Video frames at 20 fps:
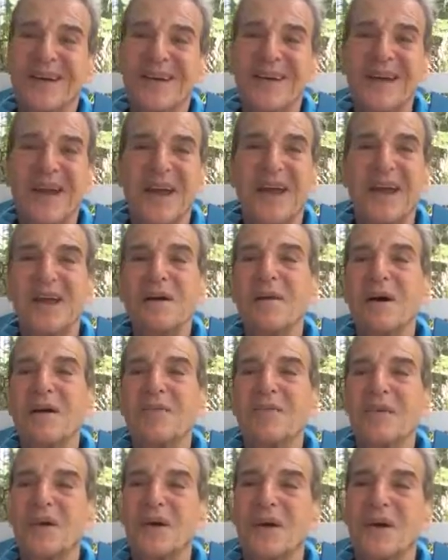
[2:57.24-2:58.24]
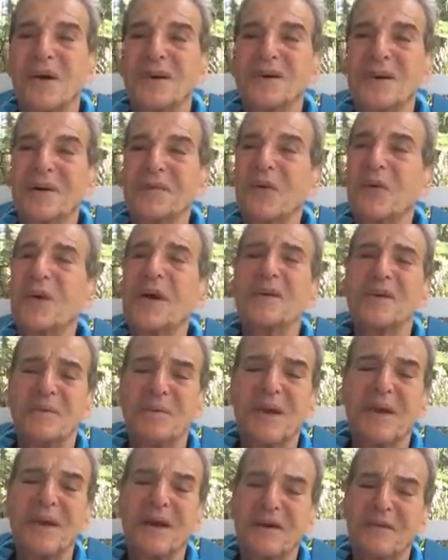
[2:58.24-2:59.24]
They had him on for a long time. The
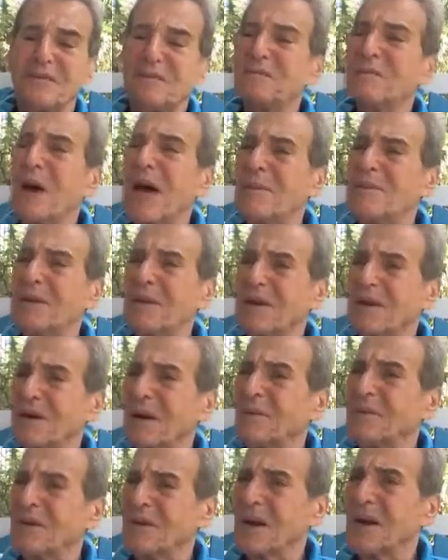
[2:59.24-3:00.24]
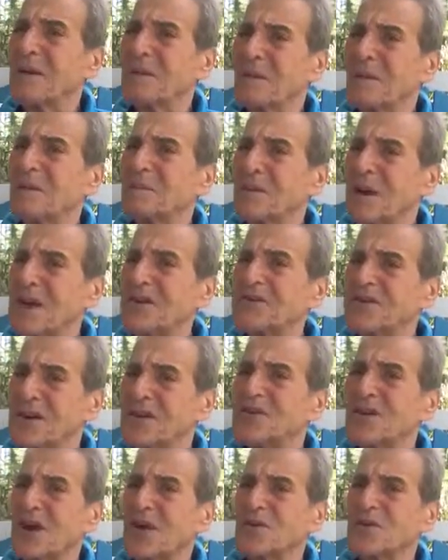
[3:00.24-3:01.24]
weathermen are popular. I mean, Pat
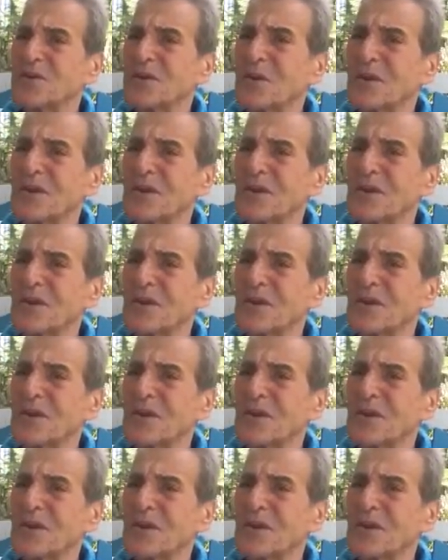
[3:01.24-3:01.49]
Sajak was a